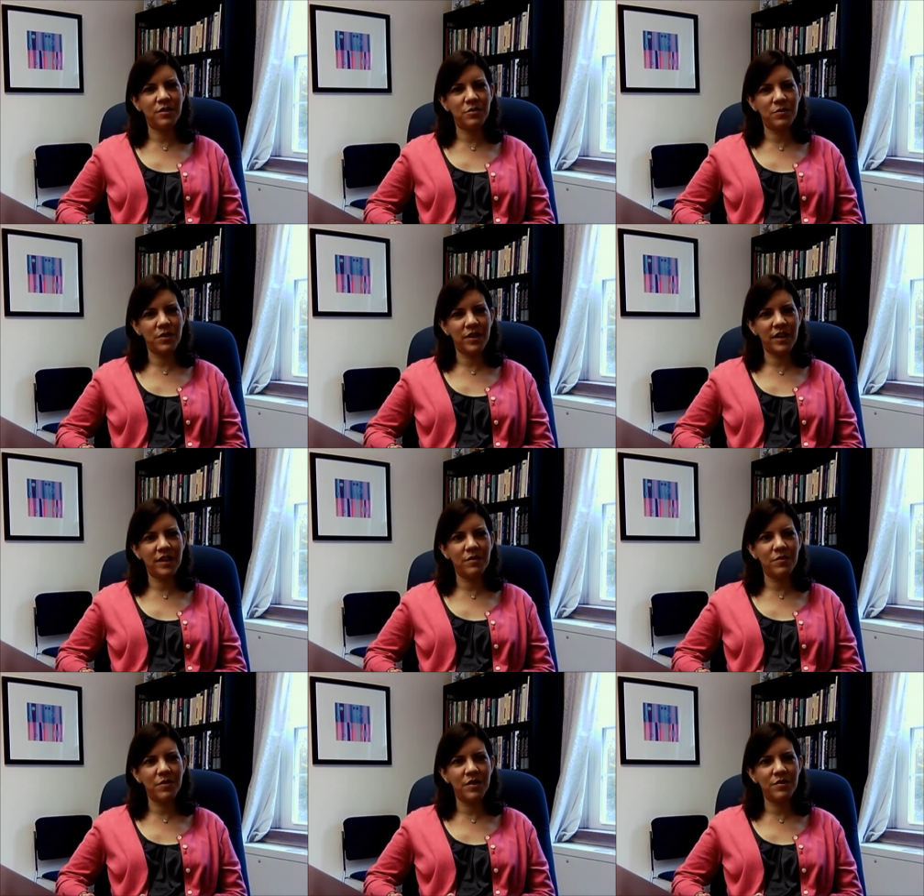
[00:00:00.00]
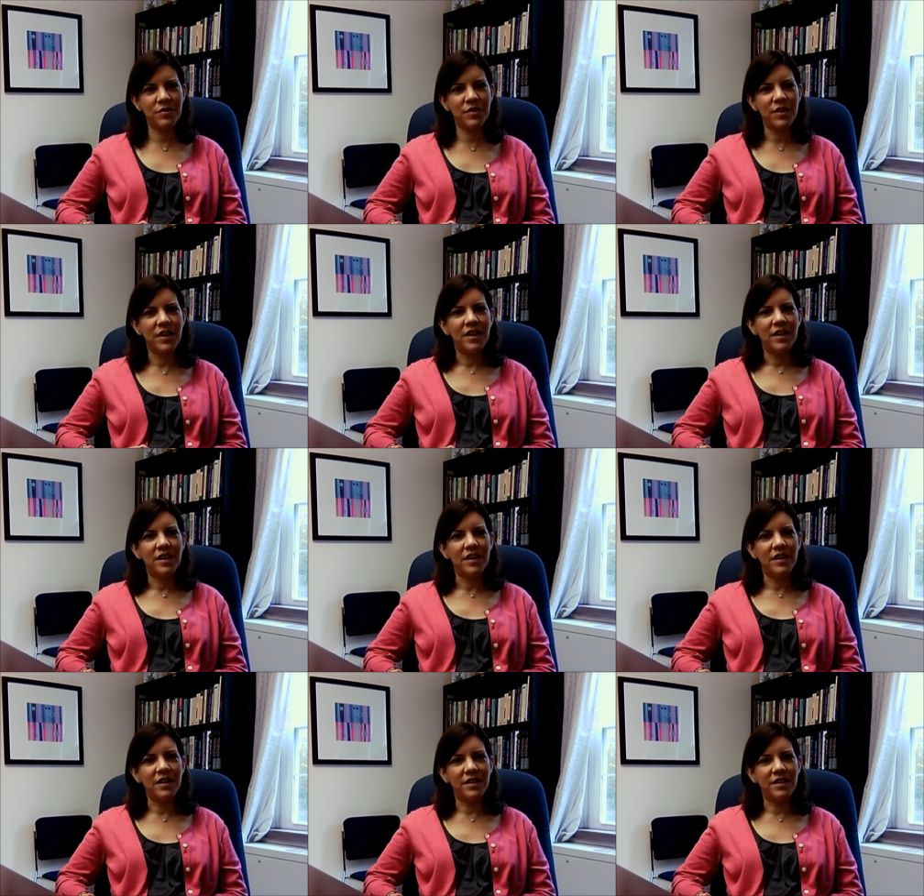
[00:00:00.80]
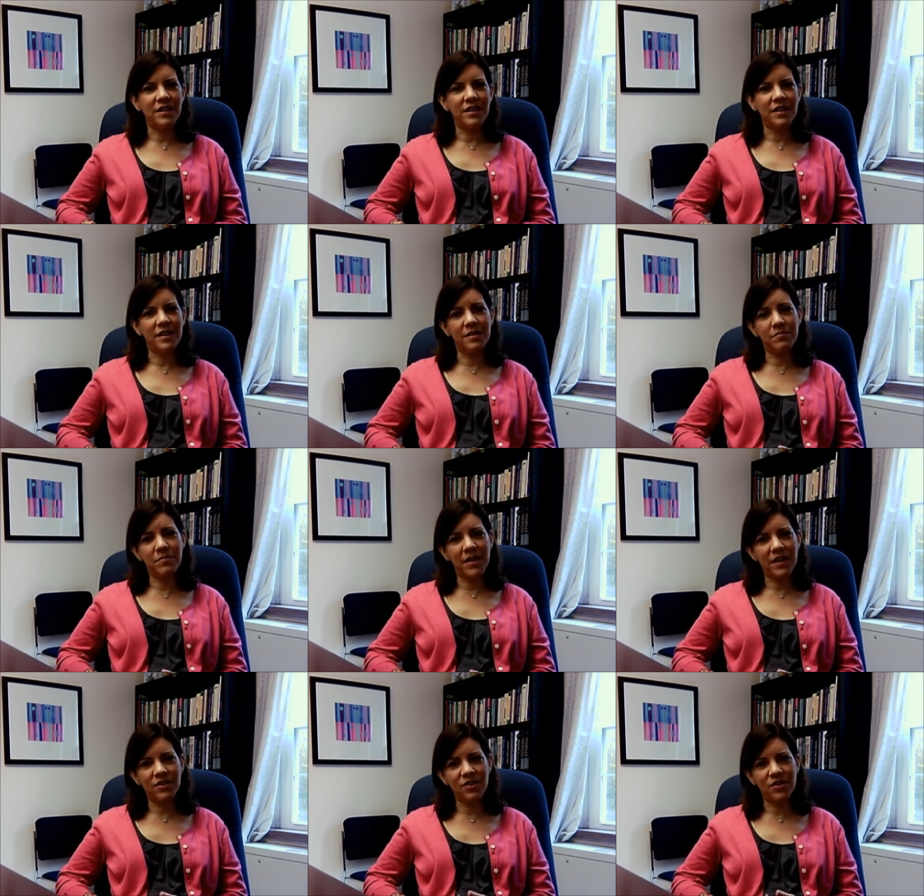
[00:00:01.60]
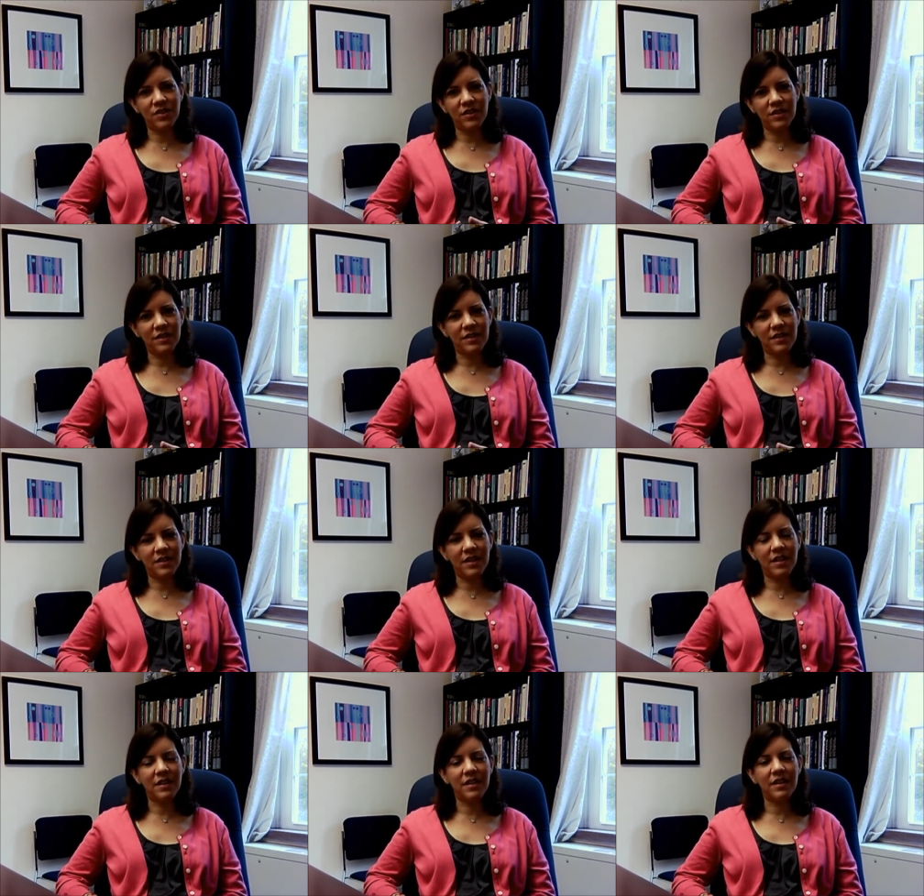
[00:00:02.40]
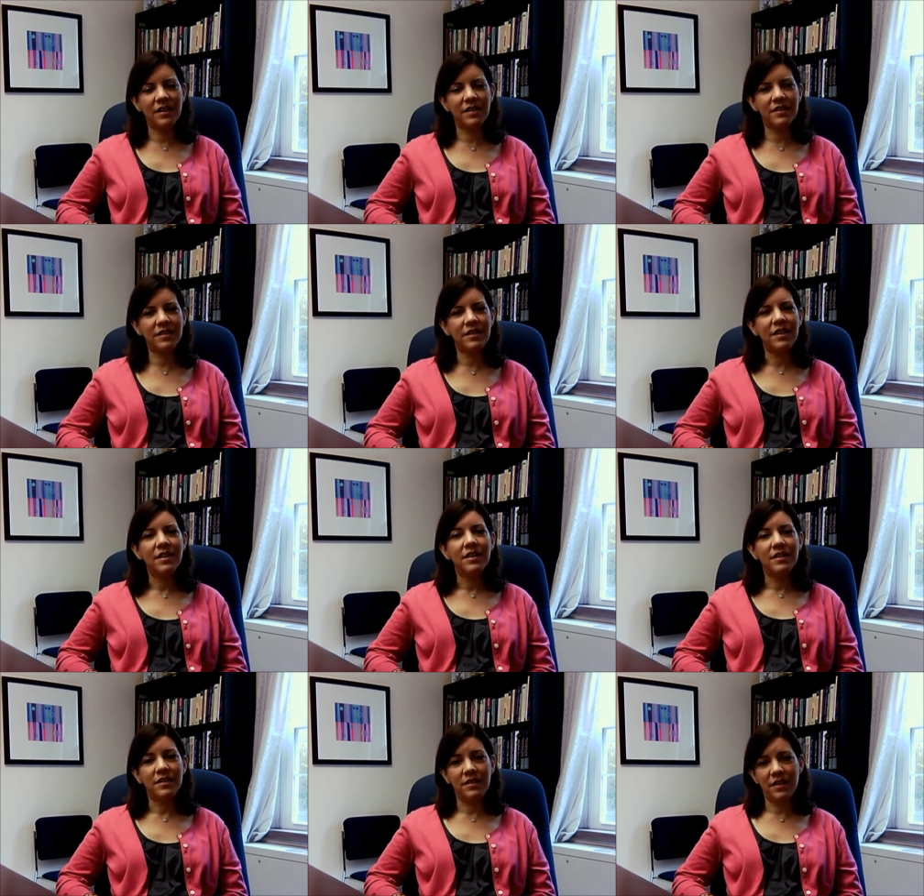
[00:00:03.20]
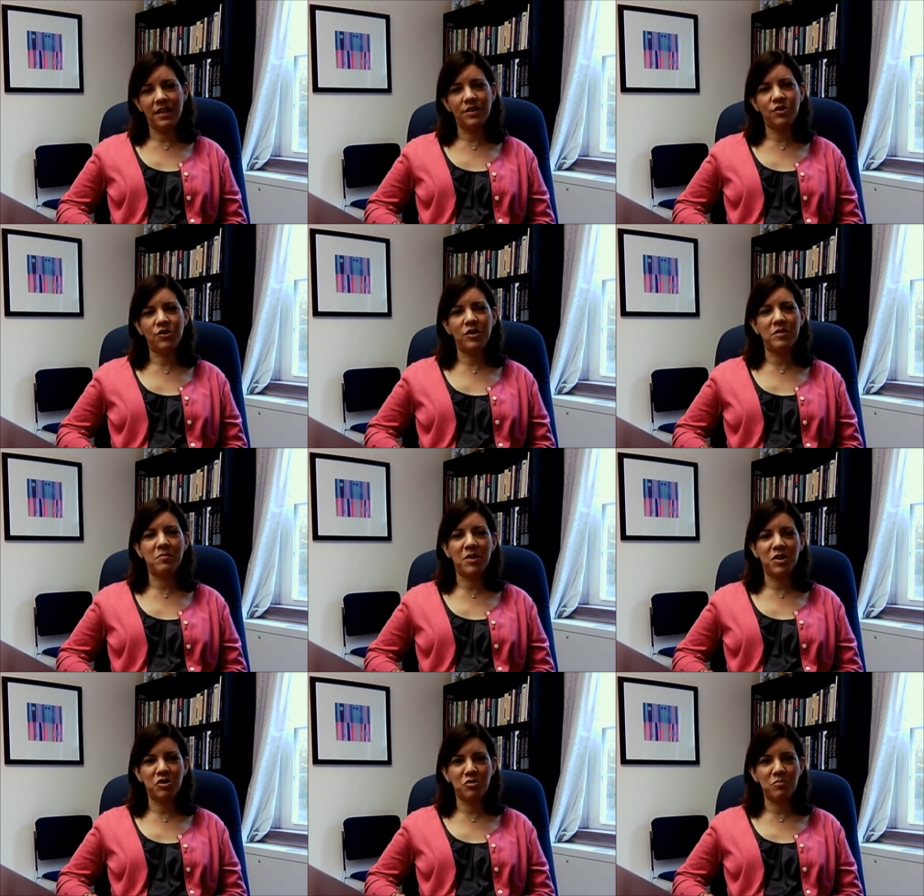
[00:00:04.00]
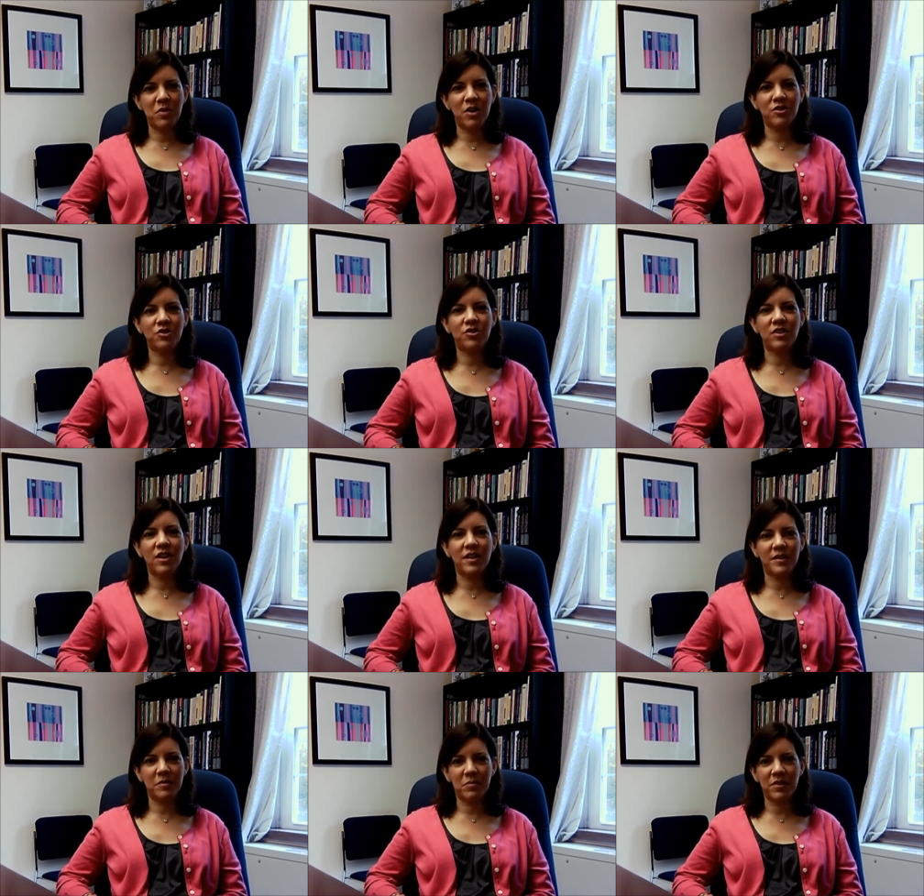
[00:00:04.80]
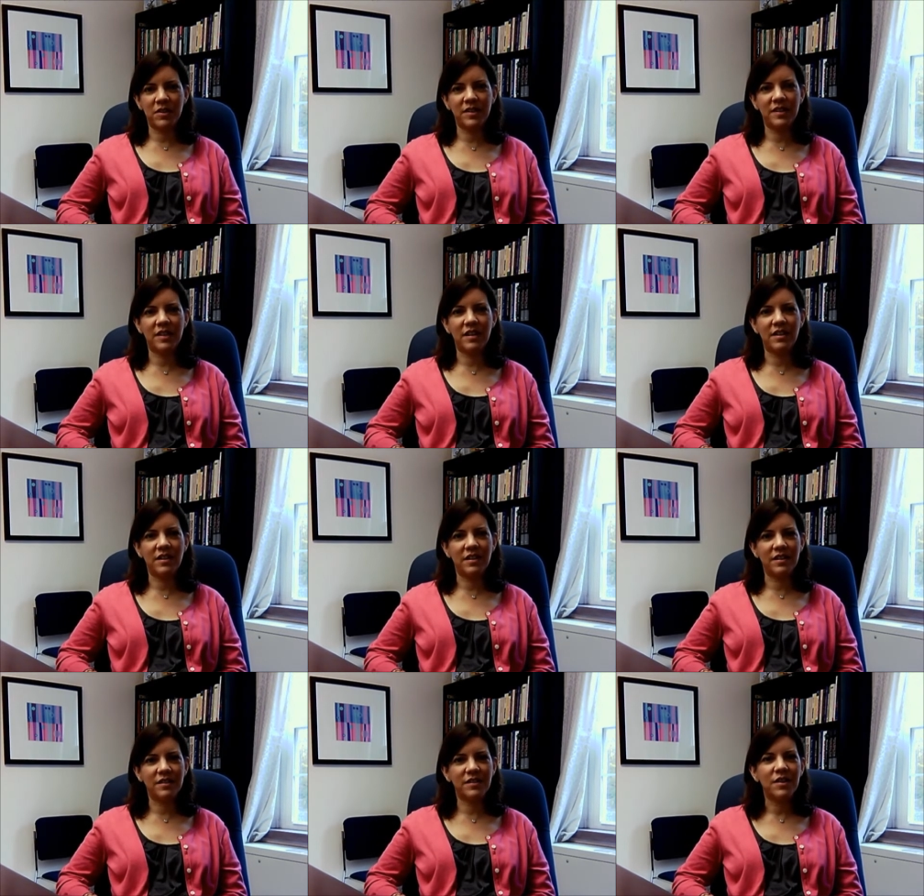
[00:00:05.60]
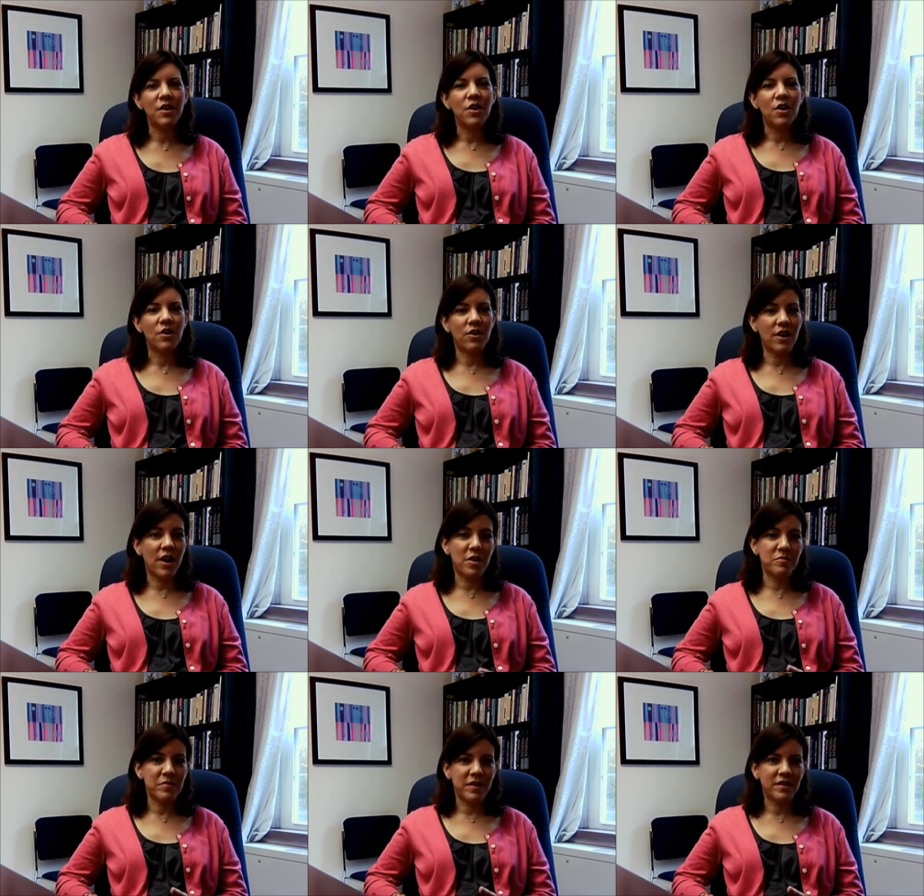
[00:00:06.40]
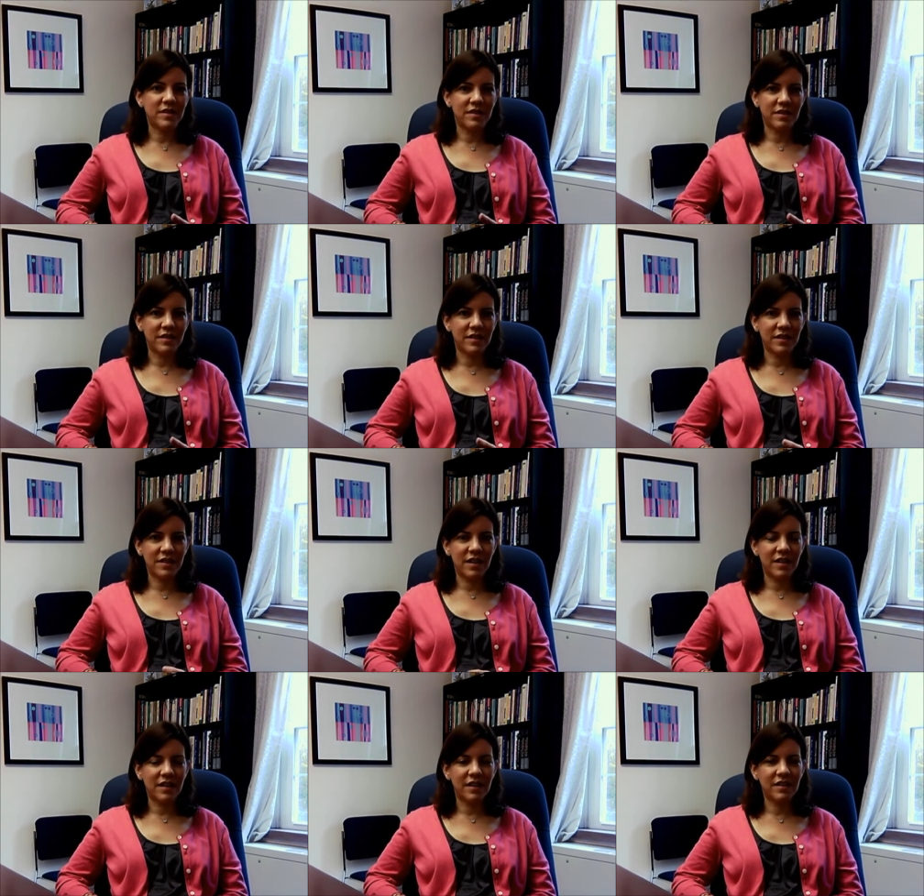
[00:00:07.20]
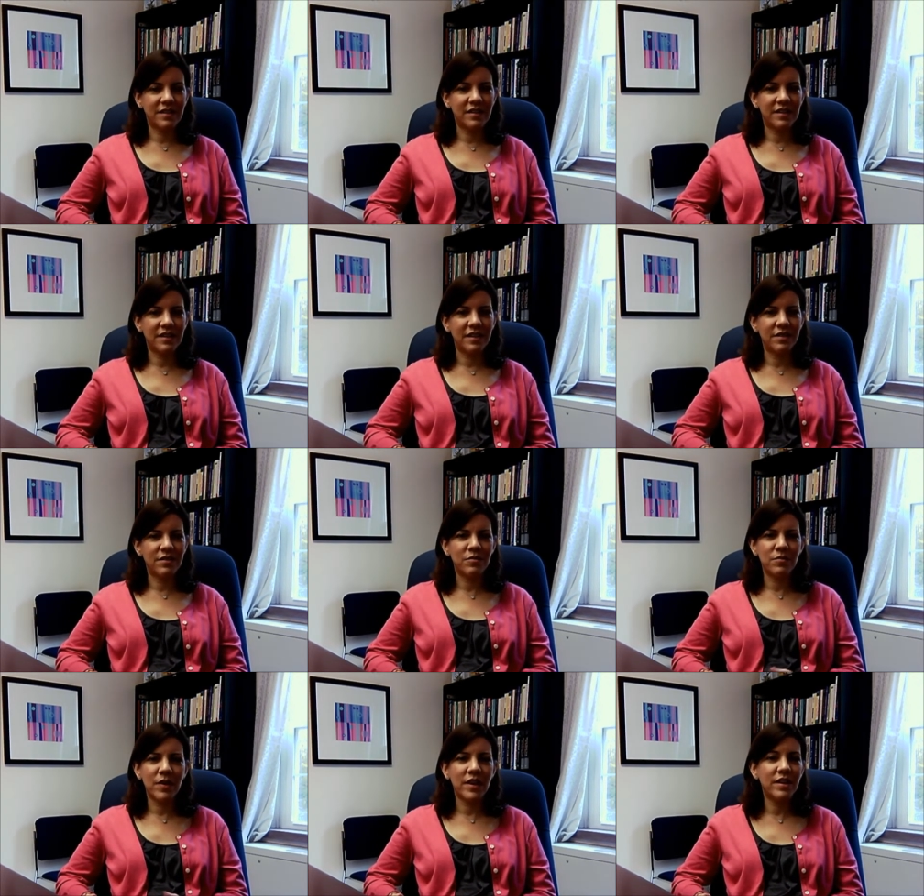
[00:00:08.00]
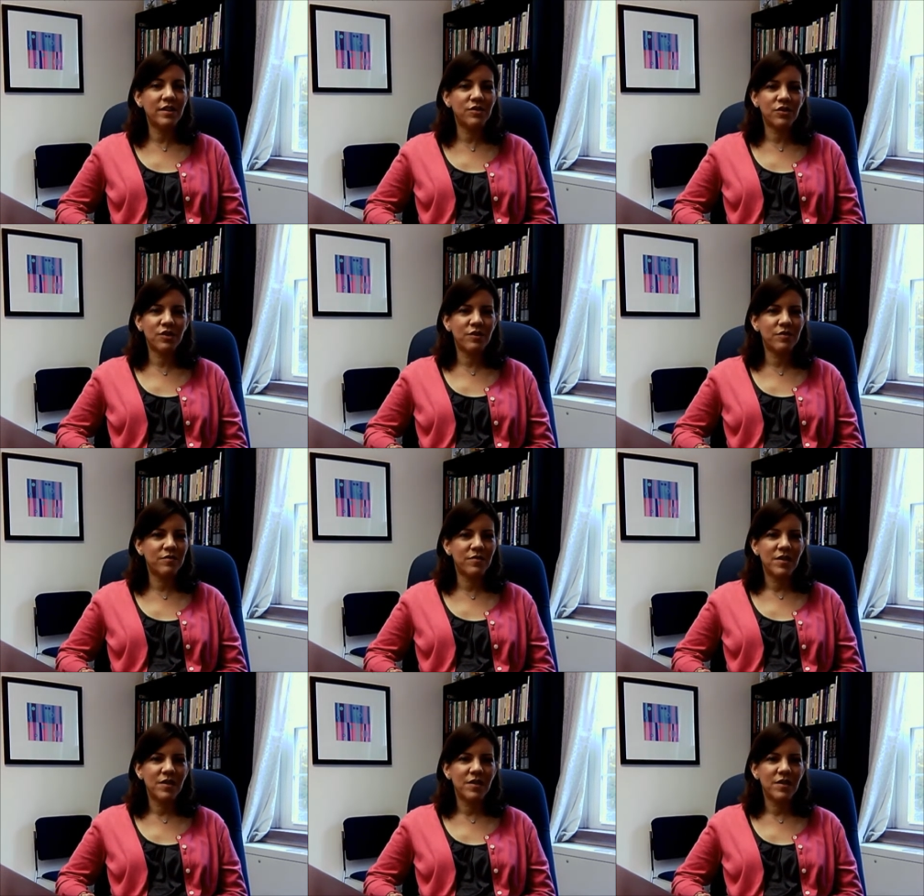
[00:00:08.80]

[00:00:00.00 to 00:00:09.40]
they're working with in inpatient settings, day treatment or partial hospital settings, or outpatient settings, in a range of